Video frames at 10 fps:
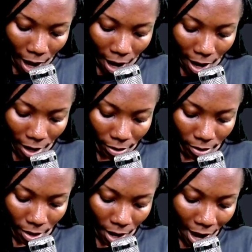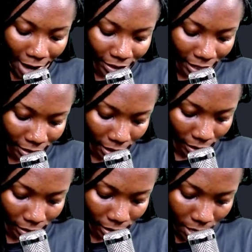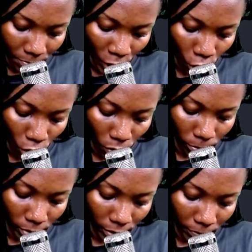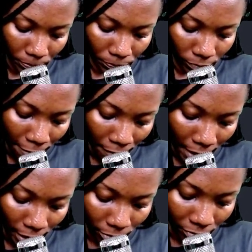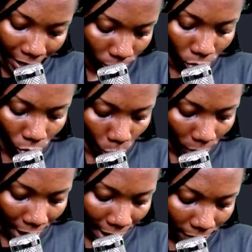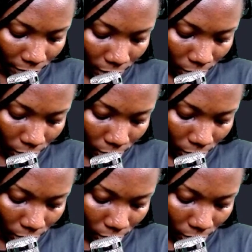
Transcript: Our adjacent becomes Fn. So we have